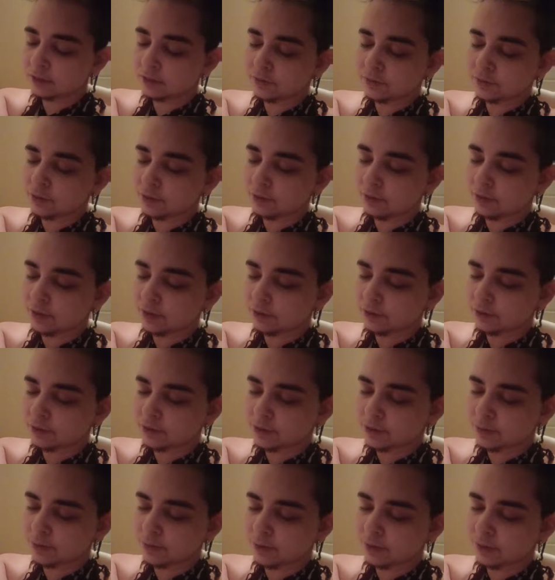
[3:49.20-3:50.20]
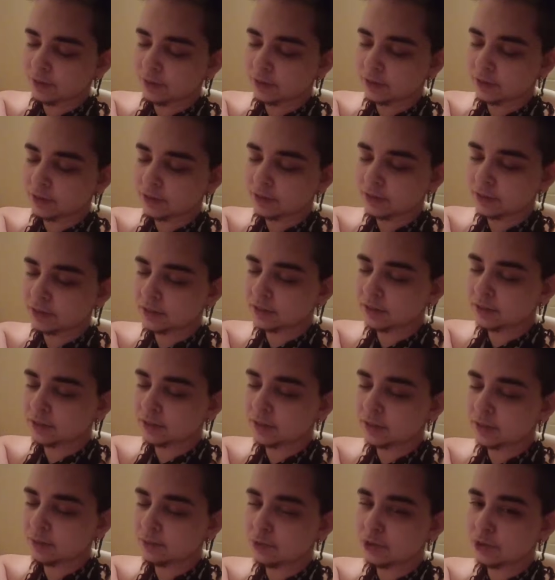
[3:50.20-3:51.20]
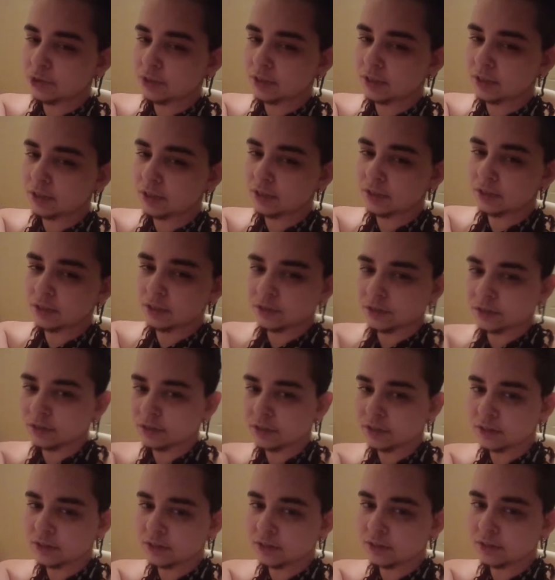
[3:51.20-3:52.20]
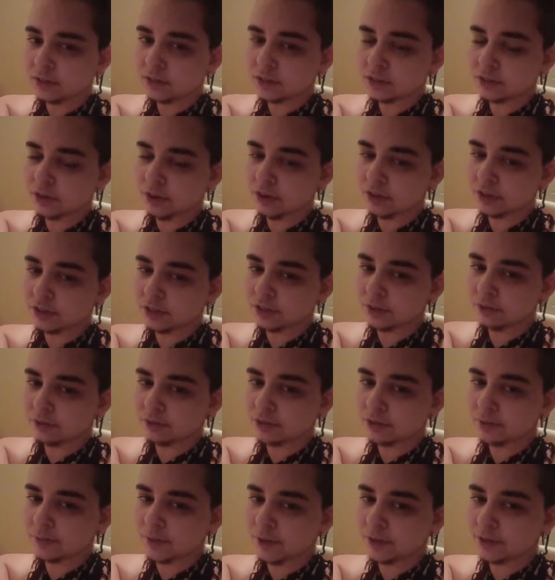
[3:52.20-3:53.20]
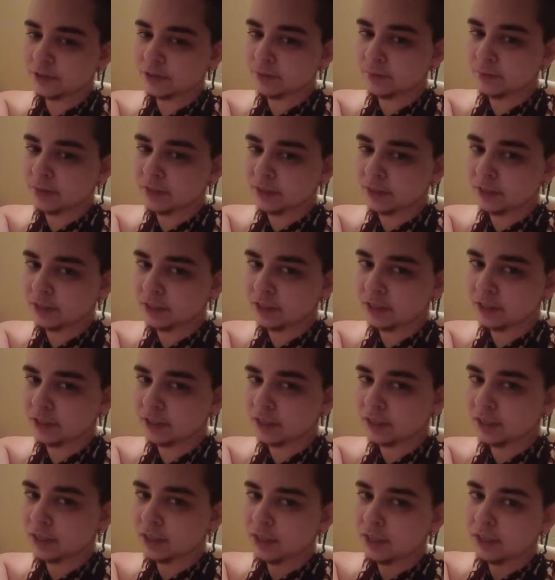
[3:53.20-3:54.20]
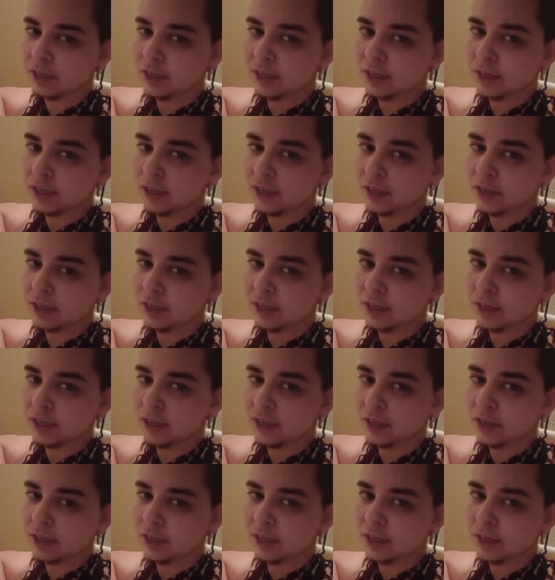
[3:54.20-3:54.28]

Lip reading: even know how to respond. It's the same shit, just dodging responsibility.